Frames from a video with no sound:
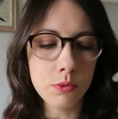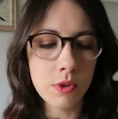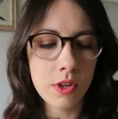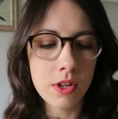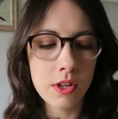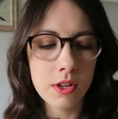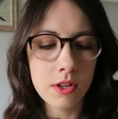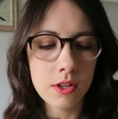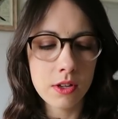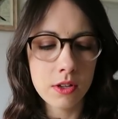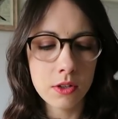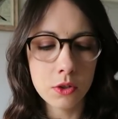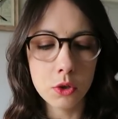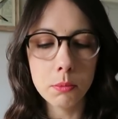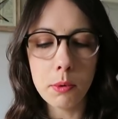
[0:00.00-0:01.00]
of
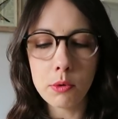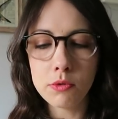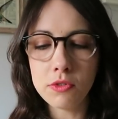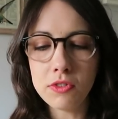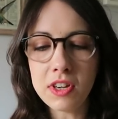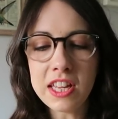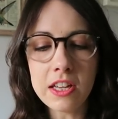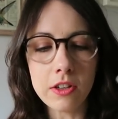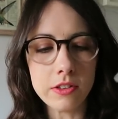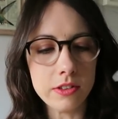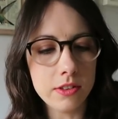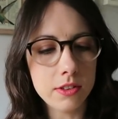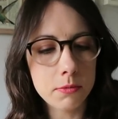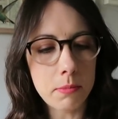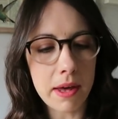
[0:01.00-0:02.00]
almost neon
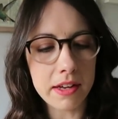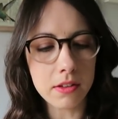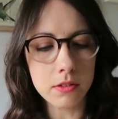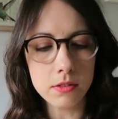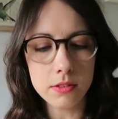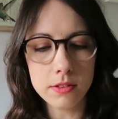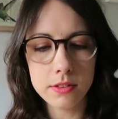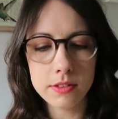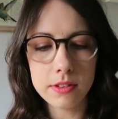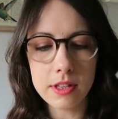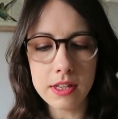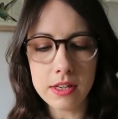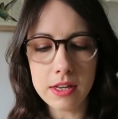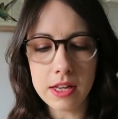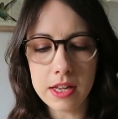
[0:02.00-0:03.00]
speckles
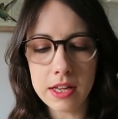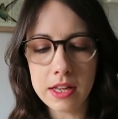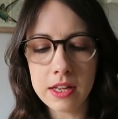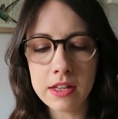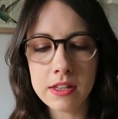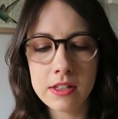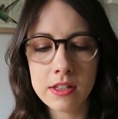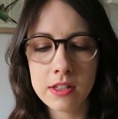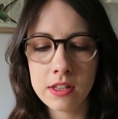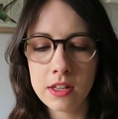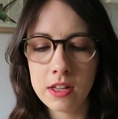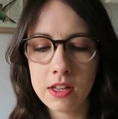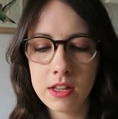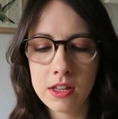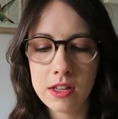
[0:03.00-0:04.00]
in here.
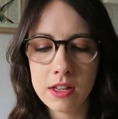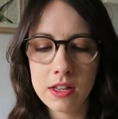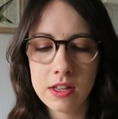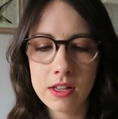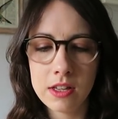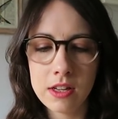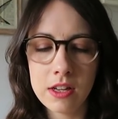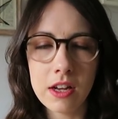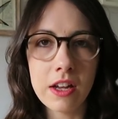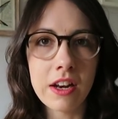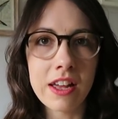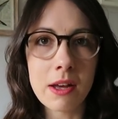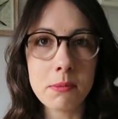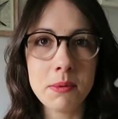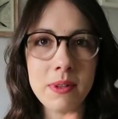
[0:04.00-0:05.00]
And
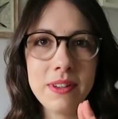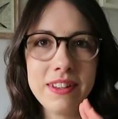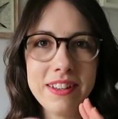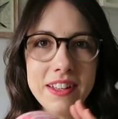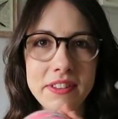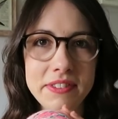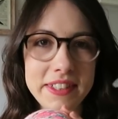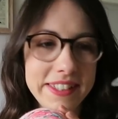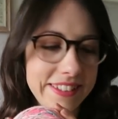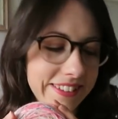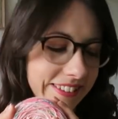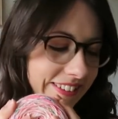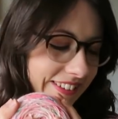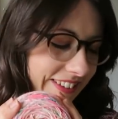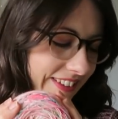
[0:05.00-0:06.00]
I absolutely love it.
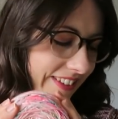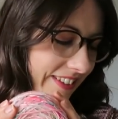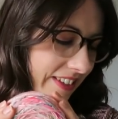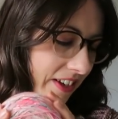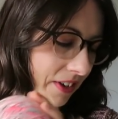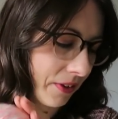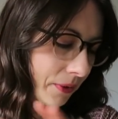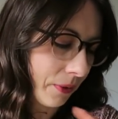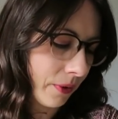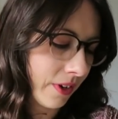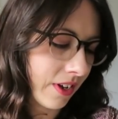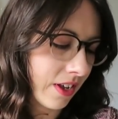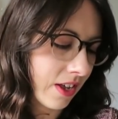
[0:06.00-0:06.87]
So